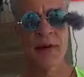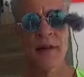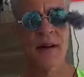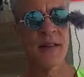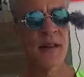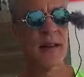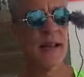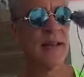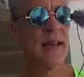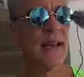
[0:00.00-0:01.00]
it or anything
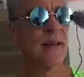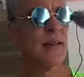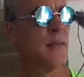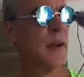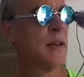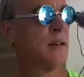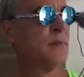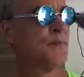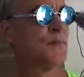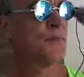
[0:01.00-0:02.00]
like that.
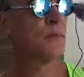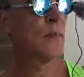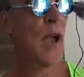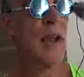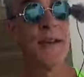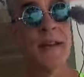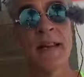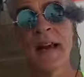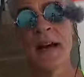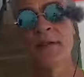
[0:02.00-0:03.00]
I
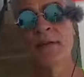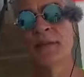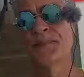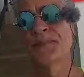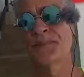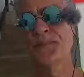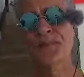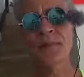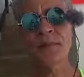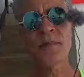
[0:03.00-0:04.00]
did have
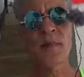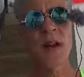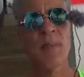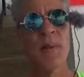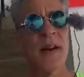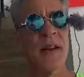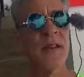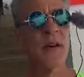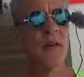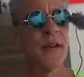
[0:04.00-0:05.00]
a buddy
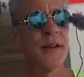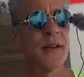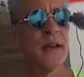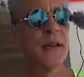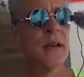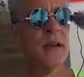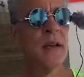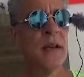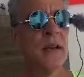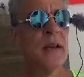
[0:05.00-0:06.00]
though that
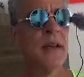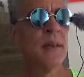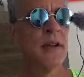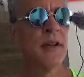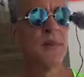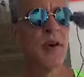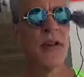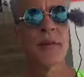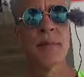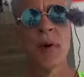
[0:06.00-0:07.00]
him and his
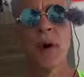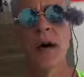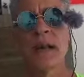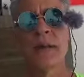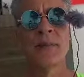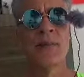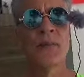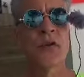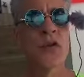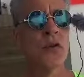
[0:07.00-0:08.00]
brother bought
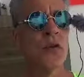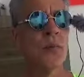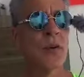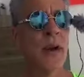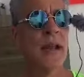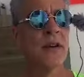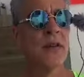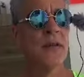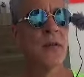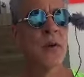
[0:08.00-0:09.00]
2 brand
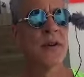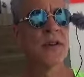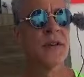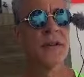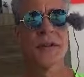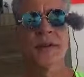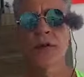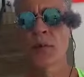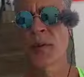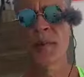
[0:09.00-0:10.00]
new 4-cylinder
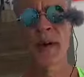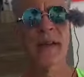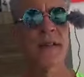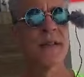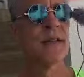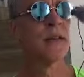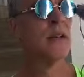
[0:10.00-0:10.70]
super bikes,